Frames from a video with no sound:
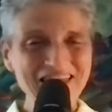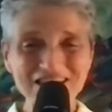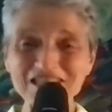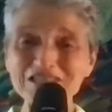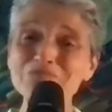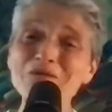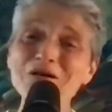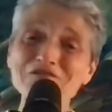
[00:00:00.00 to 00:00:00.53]

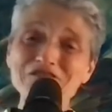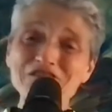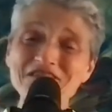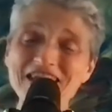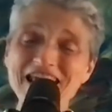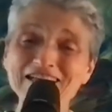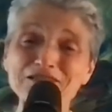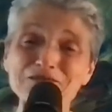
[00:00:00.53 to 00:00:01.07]
This month
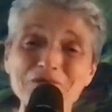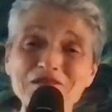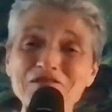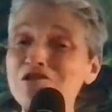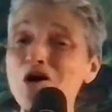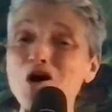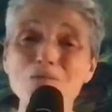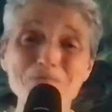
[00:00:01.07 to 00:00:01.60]
and next
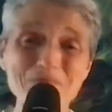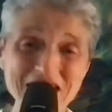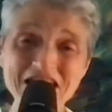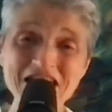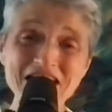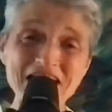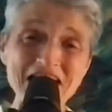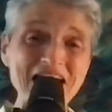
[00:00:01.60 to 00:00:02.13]
month are
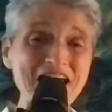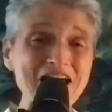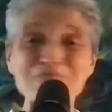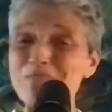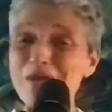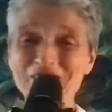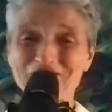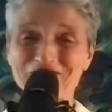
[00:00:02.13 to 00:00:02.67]
big
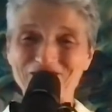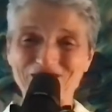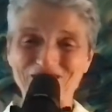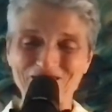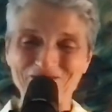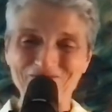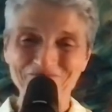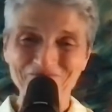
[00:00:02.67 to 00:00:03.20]

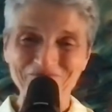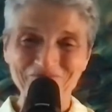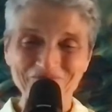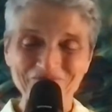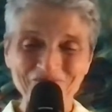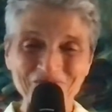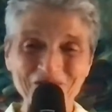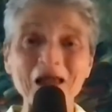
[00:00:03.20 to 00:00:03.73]
months
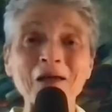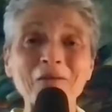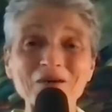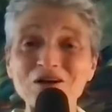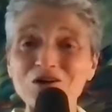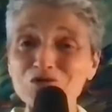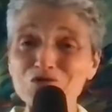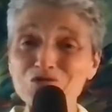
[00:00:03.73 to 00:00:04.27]

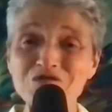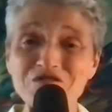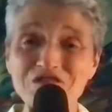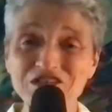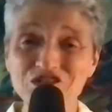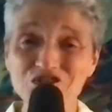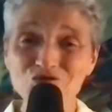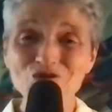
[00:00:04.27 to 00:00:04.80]
because we're
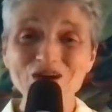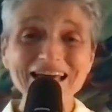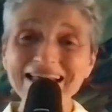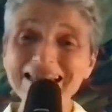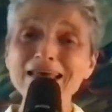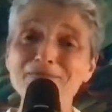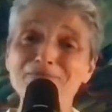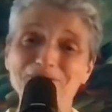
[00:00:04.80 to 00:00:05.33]
into
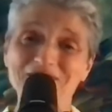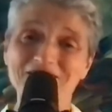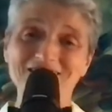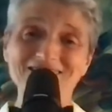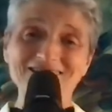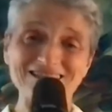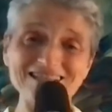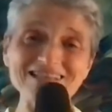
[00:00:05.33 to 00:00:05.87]

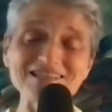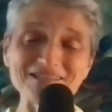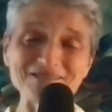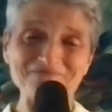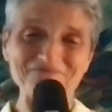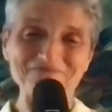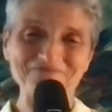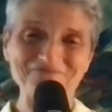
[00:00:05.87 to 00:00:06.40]
eclipse season.